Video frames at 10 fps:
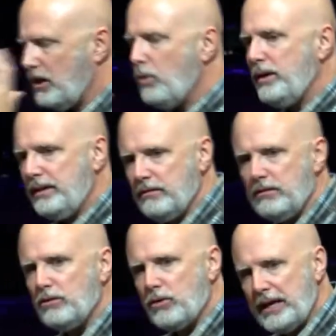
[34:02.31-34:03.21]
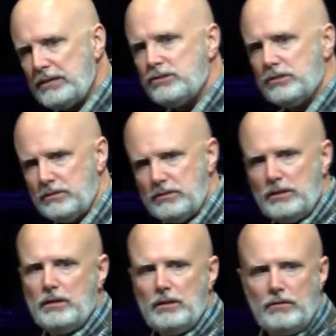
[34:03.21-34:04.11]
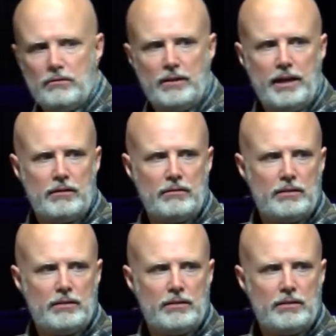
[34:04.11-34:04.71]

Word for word: going in the direction that,